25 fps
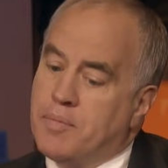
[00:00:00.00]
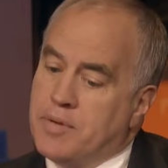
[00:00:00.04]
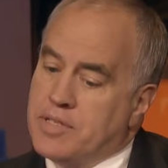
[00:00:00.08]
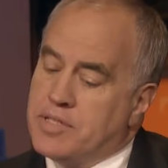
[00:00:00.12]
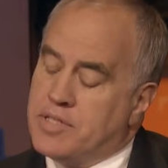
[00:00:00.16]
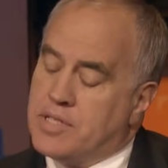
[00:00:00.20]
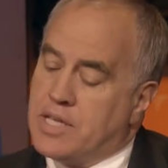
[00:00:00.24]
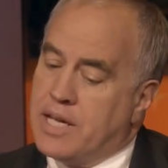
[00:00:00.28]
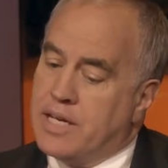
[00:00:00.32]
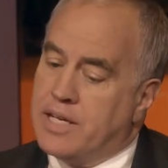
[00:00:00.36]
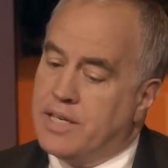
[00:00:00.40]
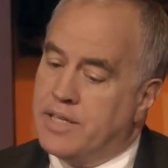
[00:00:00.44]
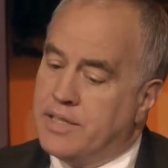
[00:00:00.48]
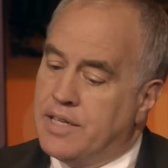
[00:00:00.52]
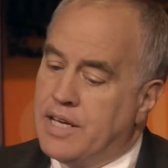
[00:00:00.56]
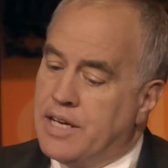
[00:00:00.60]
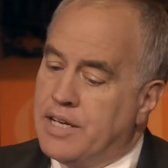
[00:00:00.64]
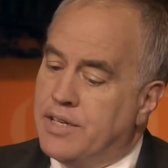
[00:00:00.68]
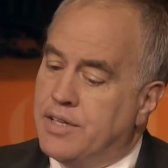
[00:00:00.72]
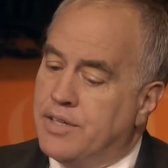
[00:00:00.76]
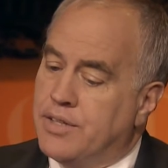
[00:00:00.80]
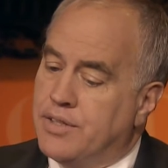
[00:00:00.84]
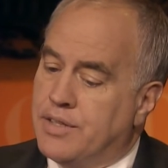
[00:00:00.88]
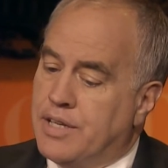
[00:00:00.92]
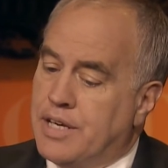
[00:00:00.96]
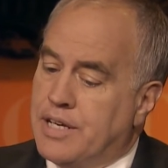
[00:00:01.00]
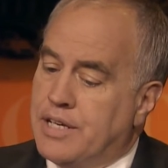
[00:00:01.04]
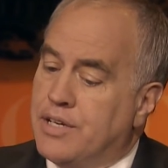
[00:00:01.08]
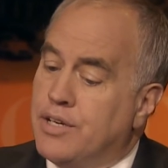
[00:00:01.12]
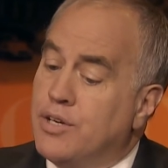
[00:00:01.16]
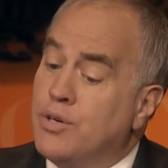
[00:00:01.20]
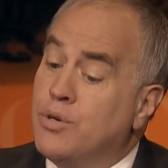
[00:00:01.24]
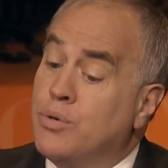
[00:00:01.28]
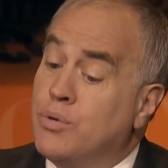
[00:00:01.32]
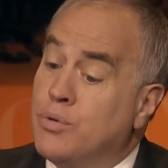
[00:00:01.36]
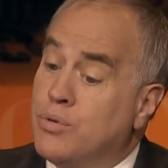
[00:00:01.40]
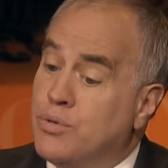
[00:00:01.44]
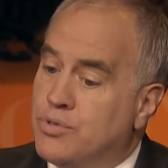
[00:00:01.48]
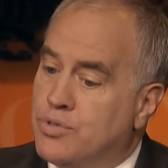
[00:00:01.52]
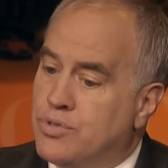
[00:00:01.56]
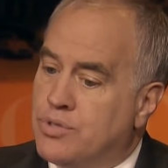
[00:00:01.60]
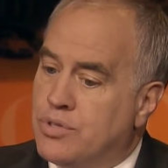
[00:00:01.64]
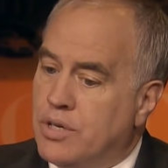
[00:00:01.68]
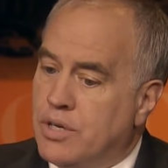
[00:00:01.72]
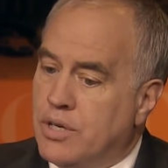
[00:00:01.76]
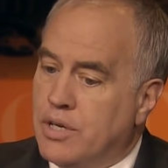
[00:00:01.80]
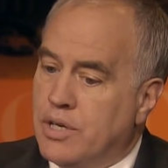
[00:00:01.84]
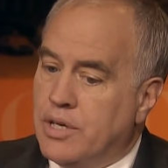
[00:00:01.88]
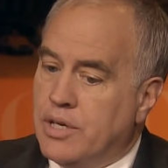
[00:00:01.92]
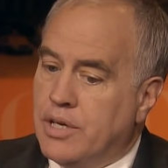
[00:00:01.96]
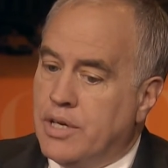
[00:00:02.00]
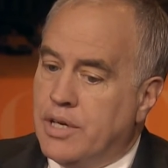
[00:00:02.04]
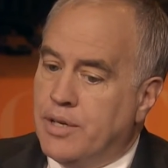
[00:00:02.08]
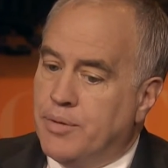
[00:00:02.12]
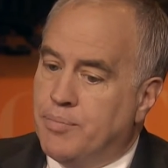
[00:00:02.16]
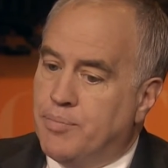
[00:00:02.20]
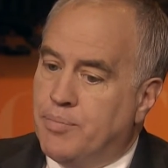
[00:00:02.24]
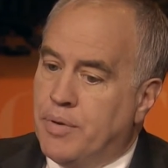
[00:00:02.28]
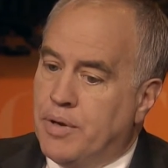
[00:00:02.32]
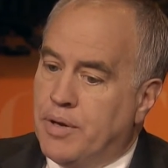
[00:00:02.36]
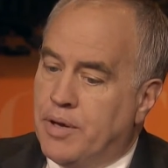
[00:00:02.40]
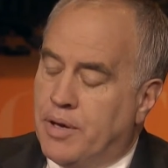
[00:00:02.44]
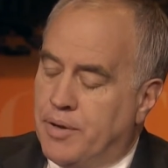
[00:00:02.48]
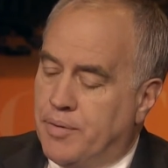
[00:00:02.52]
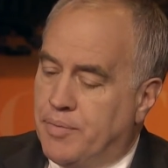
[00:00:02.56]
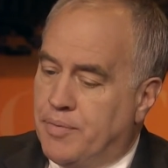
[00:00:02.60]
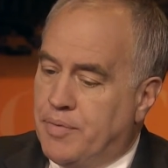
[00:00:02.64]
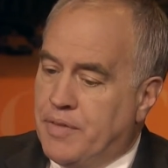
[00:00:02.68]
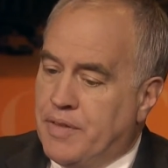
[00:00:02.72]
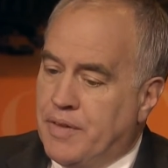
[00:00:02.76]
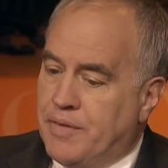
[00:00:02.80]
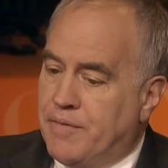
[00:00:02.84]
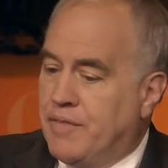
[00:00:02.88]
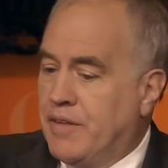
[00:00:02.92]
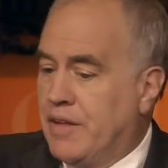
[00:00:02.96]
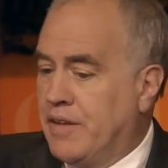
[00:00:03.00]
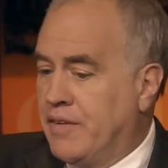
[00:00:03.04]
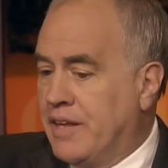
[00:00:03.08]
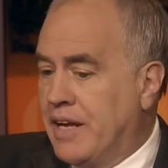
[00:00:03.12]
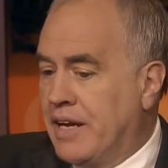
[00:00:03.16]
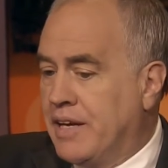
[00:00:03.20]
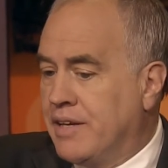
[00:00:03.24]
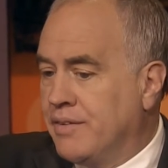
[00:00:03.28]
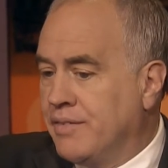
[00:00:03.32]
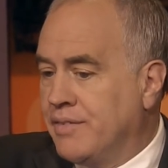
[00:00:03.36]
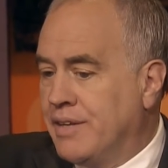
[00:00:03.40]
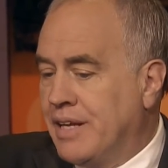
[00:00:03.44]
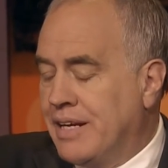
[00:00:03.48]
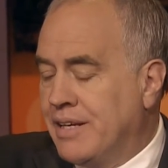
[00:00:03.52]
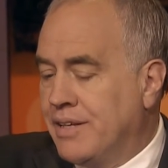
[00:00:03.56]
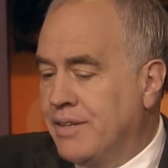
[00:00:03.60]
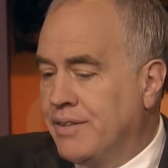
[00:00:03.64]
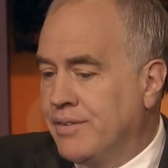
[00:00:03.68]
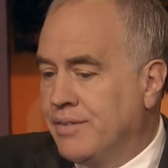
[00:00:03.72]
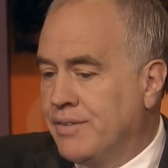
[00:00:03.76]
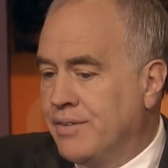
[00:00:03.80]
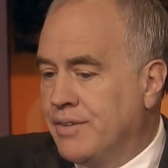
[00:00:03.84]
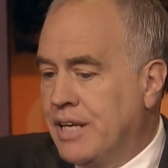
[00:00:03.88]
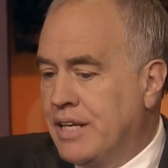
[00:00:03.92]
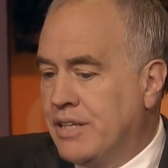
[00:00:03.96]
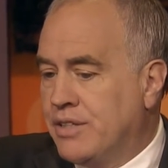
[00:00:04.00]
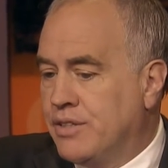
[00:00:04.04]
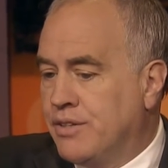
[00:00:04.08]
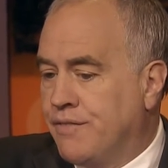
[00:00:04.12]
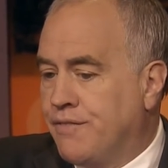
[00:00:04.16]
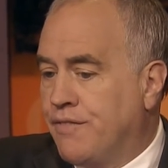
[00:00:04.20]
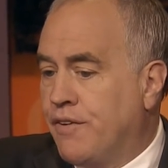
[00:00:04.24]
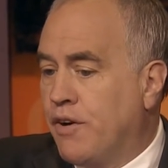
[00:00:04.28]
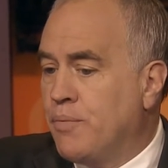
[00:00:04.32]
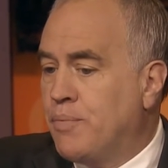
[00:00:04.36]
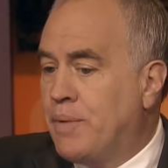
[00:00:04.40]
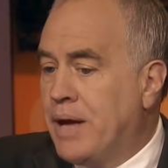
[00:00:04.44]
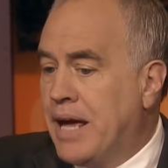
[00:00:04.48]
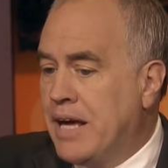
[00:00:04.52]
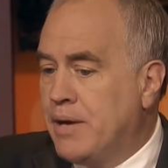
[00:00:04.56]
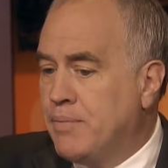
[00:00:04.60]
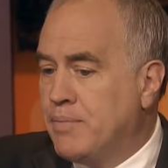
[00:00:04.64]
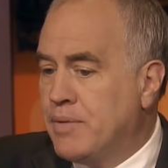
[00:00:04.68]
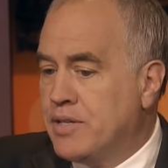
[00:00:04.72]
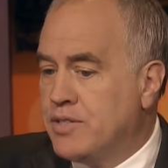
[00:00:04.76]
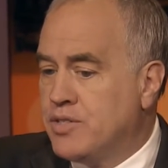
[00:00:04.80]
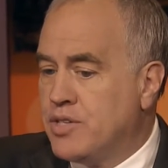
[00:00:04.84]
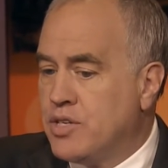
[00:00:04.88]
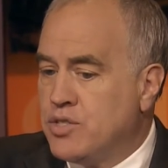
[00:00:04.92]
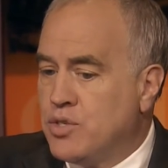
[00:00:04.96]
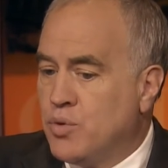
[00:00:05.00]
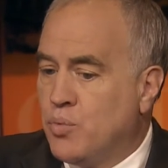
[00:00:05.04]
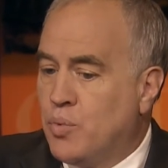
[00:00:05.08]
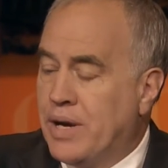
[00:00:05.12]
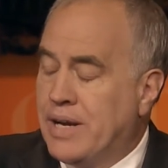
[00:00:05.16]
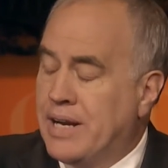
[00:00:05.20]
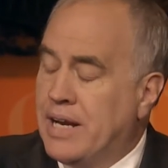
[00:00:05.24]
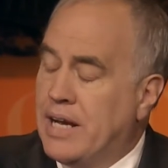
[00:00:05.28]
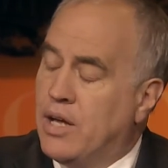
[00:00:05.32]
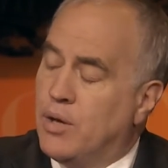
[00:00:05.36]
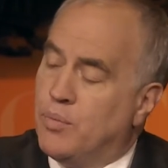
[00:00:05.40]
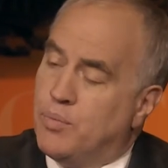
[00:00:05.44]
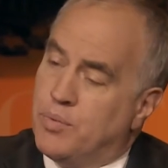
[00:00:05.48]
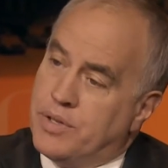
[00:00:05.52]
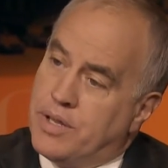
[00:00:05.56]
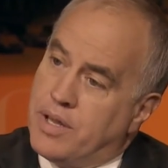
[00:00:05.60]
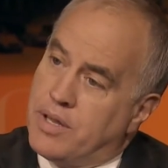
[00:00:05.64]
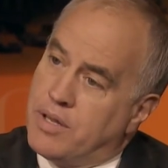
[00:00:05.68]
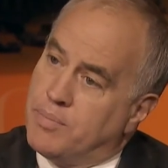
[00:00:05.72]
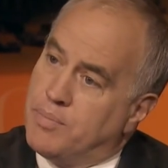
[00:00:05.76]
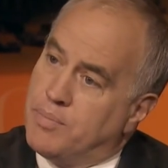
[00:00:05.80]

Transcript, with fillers: is they they they use. Uh, they, they, they, they defer payments as a way to help with other